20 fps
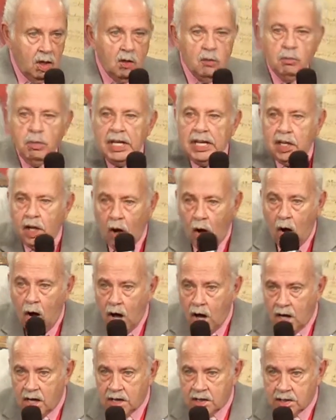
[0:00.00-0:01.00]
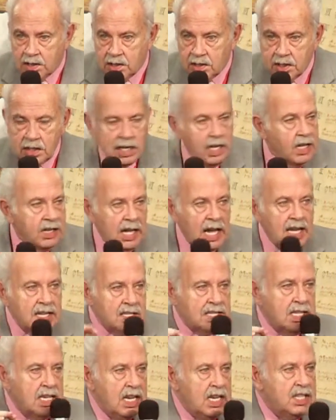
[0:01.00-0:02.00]
because they
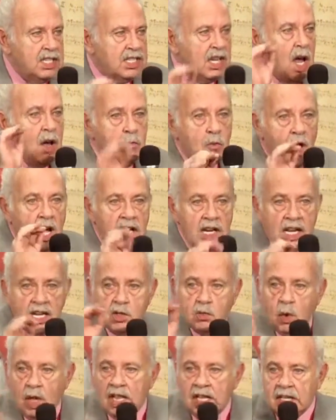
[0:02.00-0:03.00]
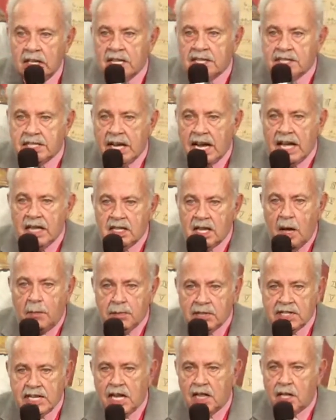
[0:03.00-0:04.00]
see someone is willing to stand up
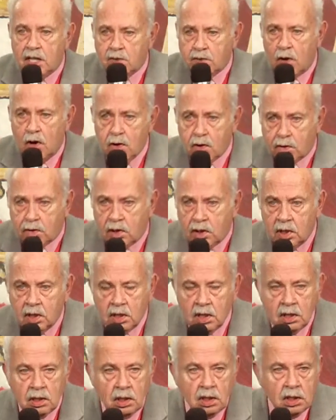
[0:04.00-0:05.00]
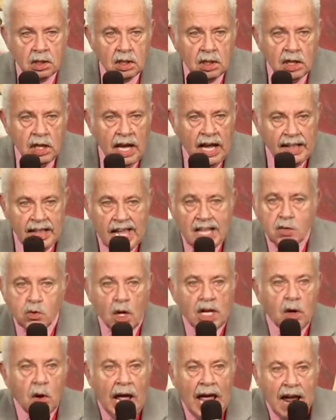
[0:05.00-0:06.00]
and tell the truth. And that's
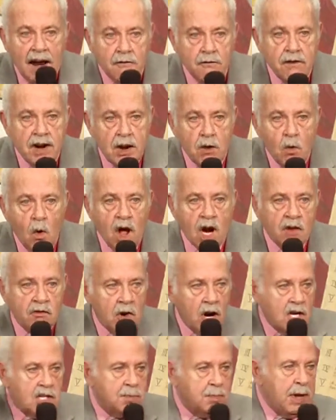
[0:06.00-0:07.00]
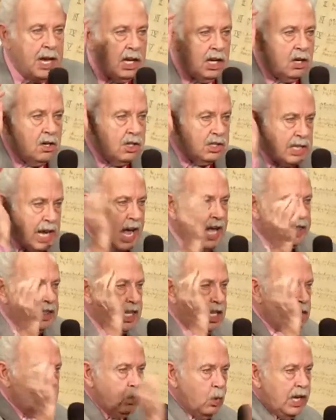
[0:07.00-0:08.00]
what every one of our speakers at
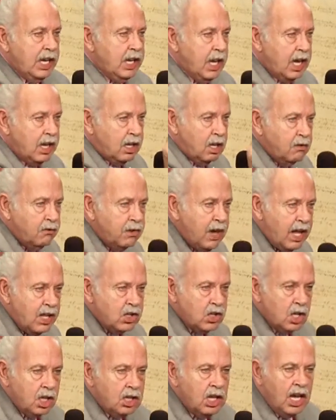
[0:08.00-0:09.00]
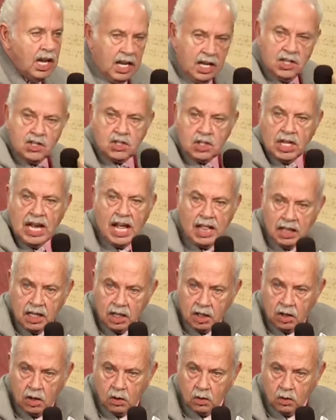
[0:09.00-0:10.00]
this weekend convention is telling
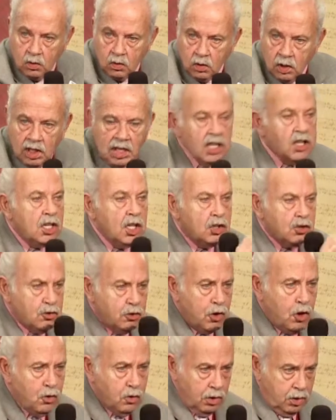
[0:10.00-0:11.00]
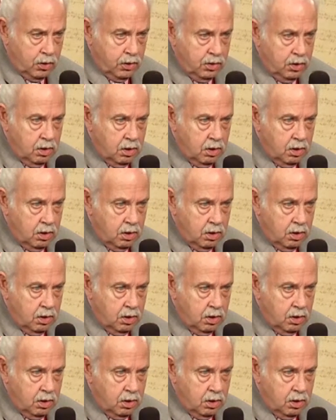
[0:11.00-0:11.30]
you, the truth.